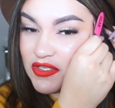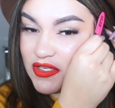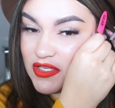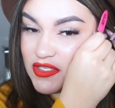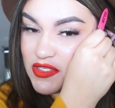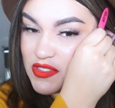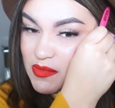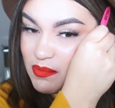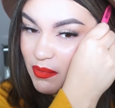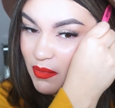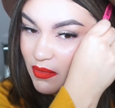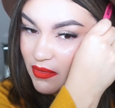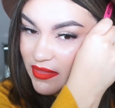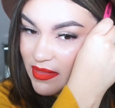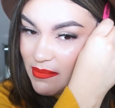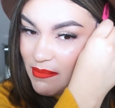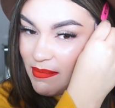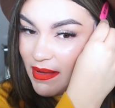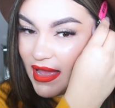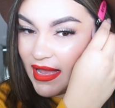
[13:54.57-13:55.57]
you can just pull
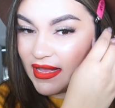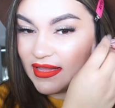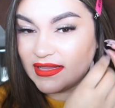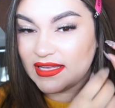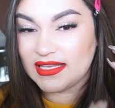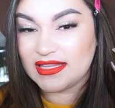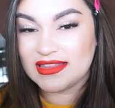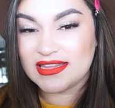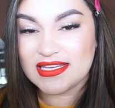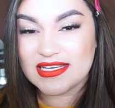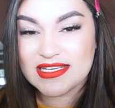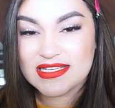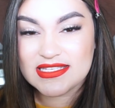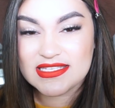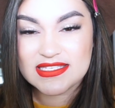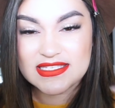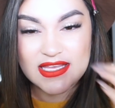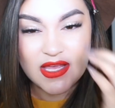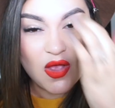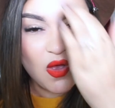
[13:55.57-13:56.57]
them back like
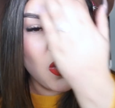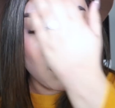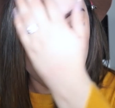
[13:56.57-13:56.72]
this